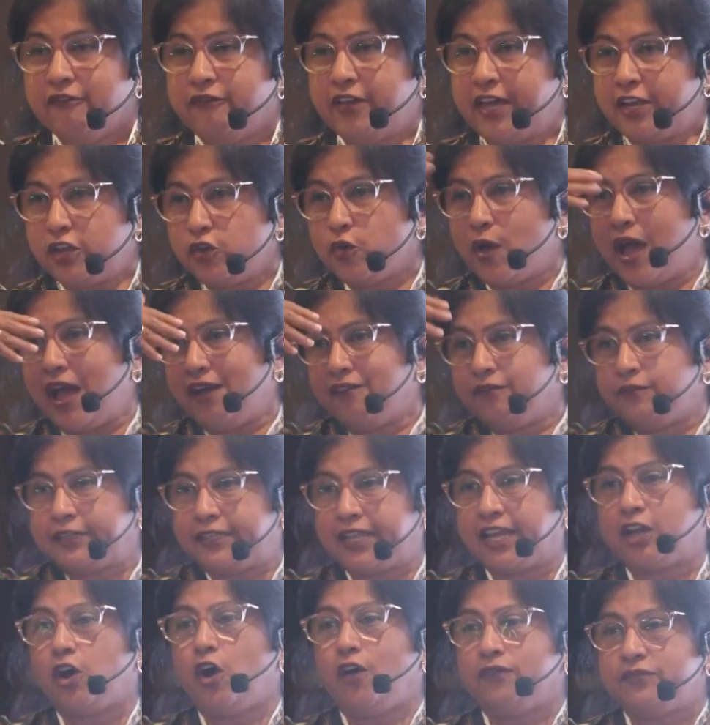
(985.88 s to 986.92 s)
where you have
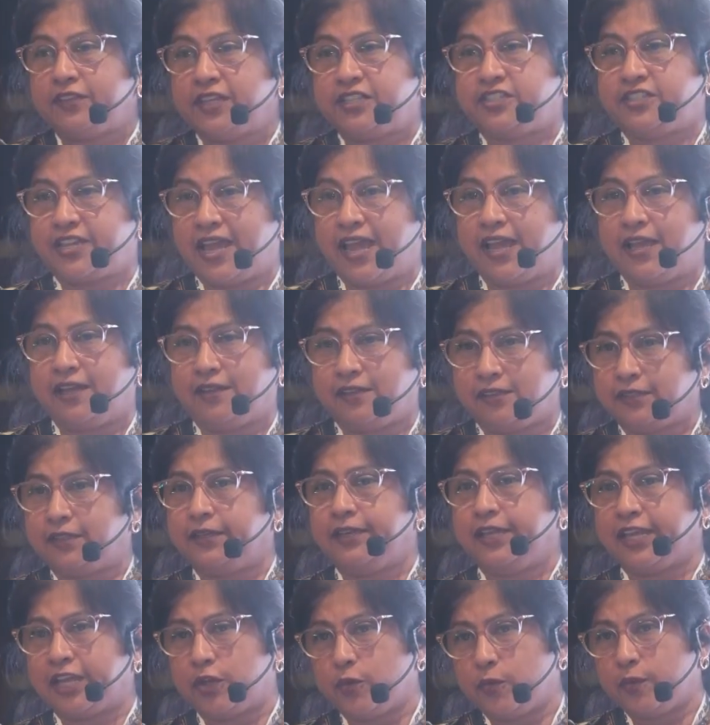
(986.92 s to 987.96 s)
tick off
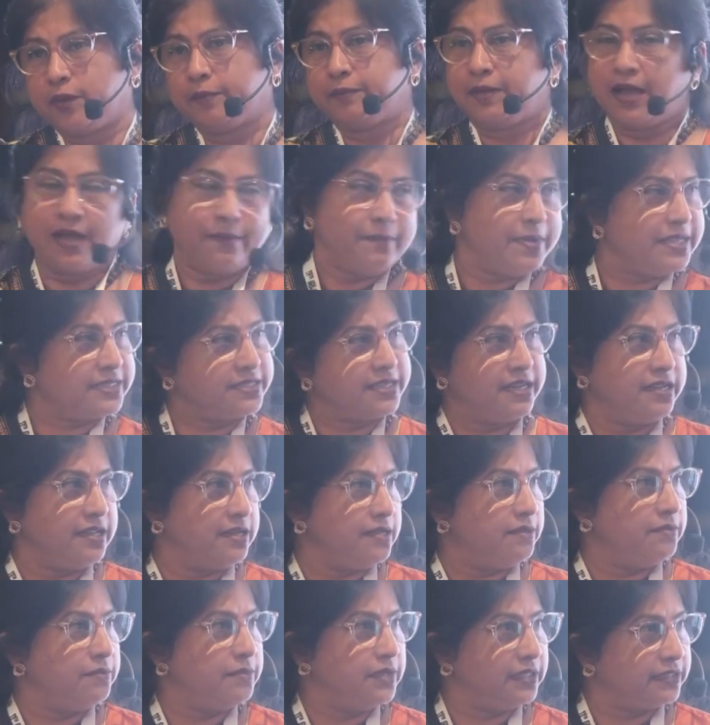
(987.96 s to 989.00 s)
the equipment. Bas in
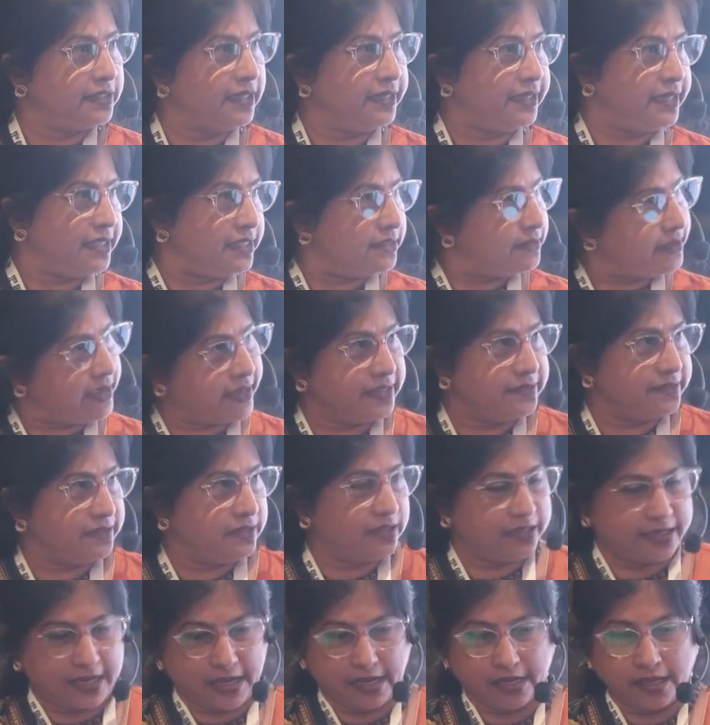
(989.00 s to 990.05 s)
30 seconds
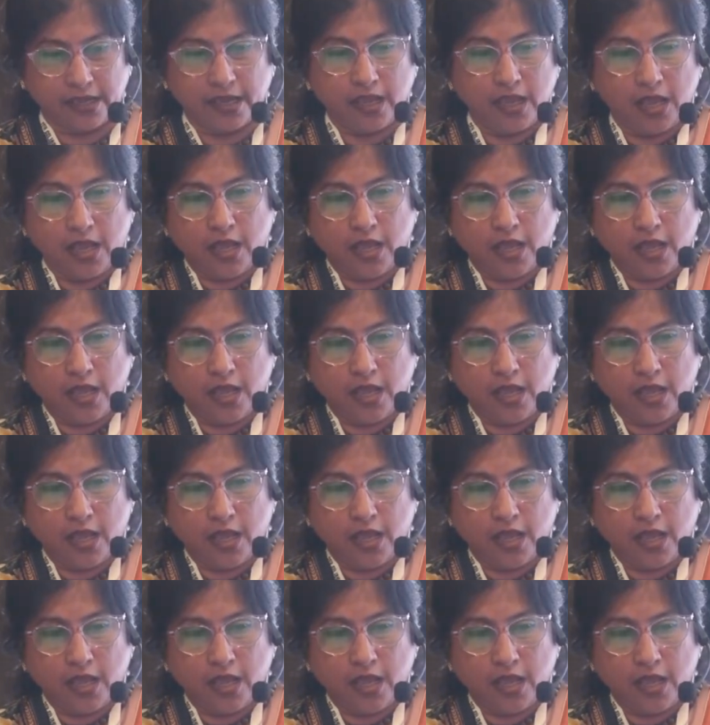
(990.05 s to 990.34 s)
it will take.